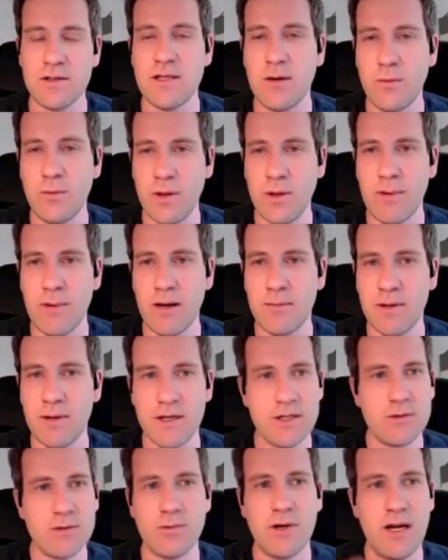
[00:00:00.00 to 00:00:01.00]
that we
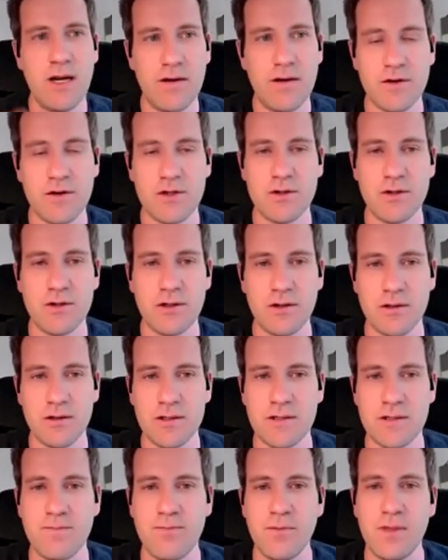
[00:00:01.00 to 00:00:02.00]
publish, whatever
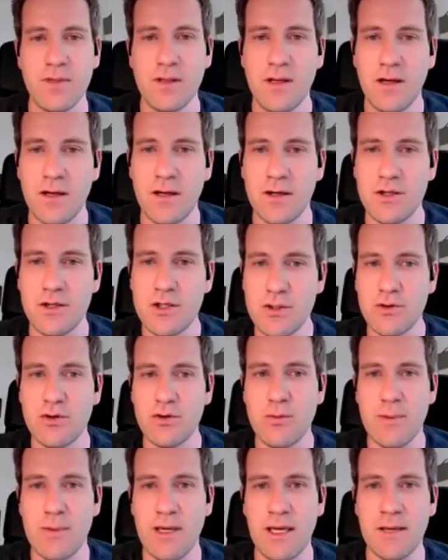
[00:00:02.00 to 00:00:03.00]
journals, should
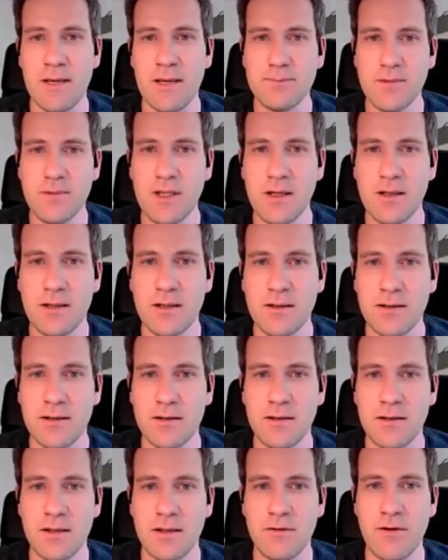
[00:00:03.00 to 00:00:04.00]
be
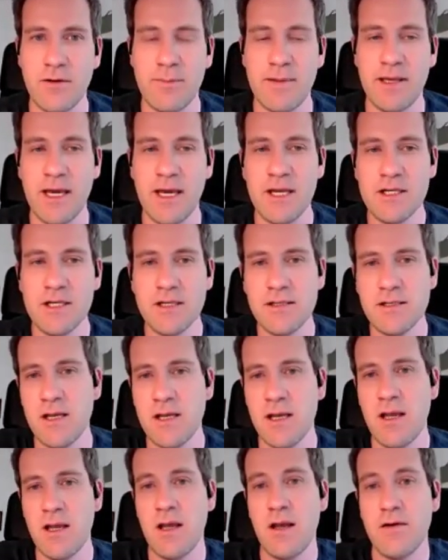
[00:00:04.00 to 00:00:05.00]
replications?
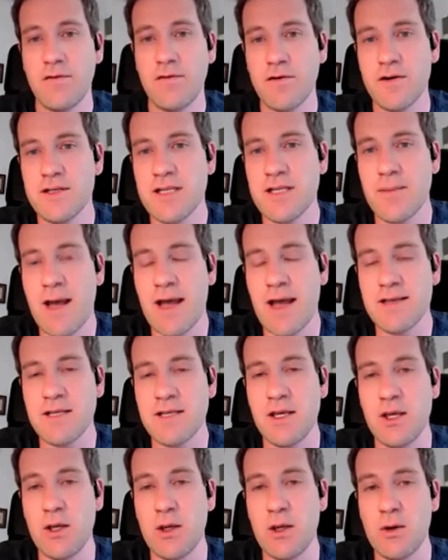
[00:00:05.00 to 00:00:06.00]
First, I'm
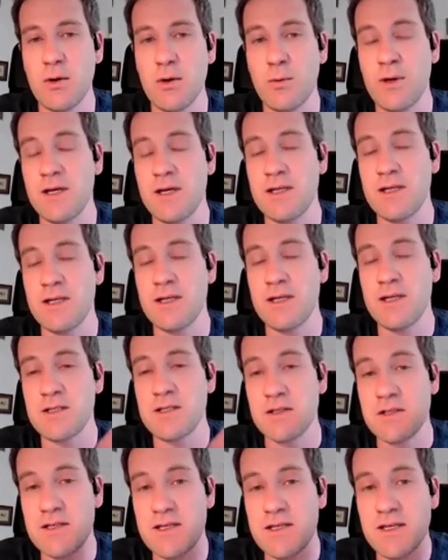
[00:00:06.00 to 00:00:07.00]
asking you what is
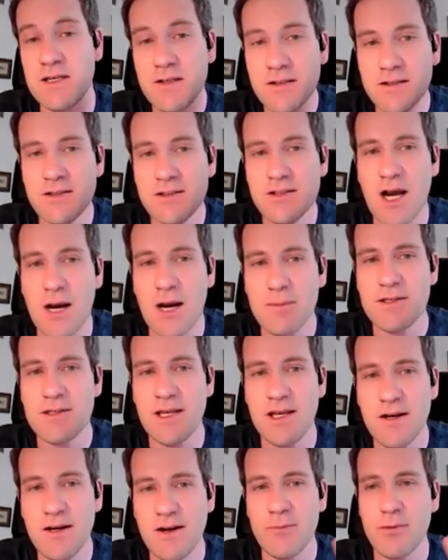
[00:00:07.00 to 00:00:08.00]
considered
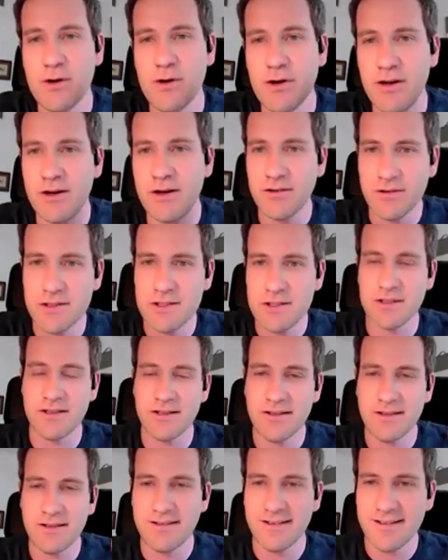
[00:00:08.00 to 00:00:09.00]
top-tier empirical
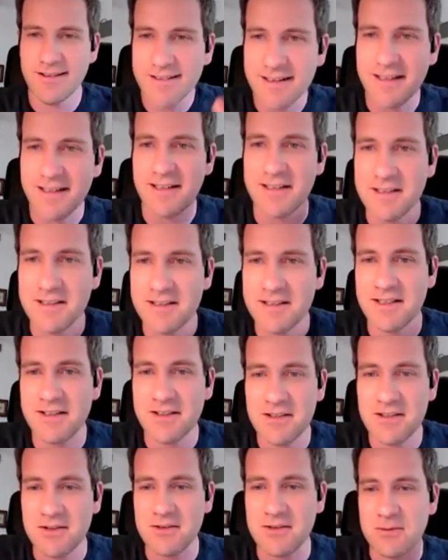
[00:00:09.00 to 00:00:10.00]
journal. I don't
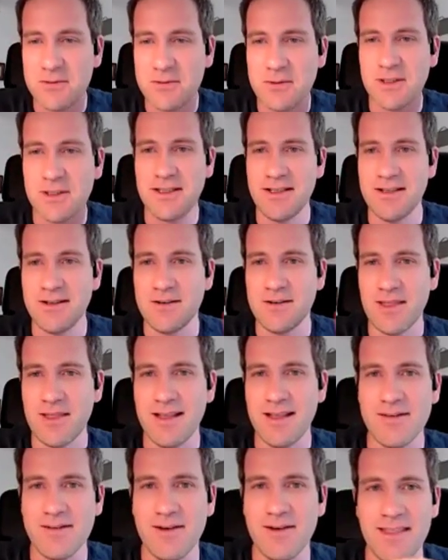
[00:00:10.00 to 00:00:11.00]
know what you think
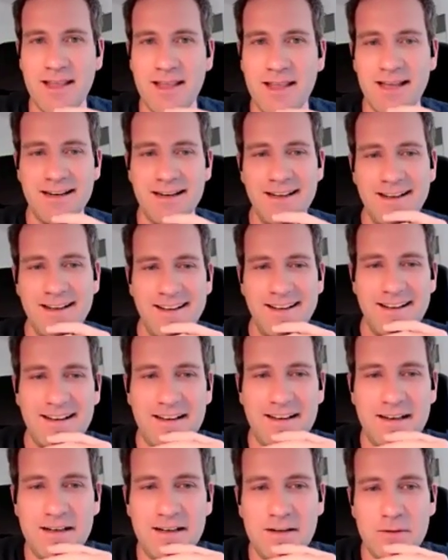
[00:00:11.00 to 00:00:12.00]
about that.
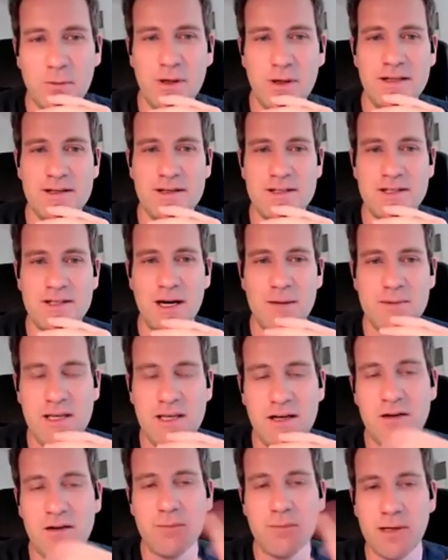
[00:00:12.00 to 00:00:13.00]
What is top
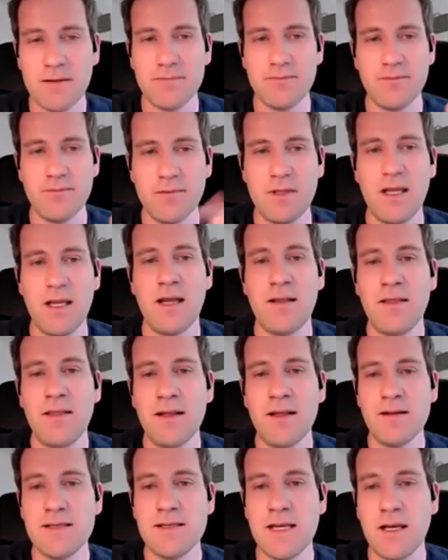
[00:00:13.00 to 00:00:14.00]
tier? And then
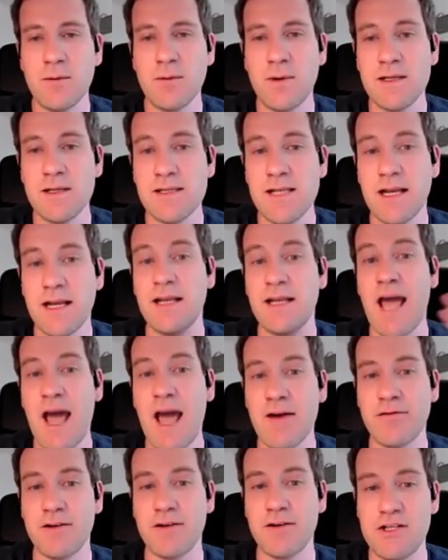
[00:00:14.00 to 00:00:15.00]
the second one is like an
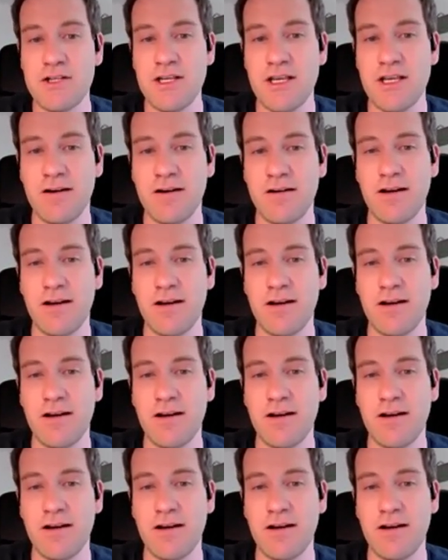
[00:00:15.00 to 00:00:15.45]
average tier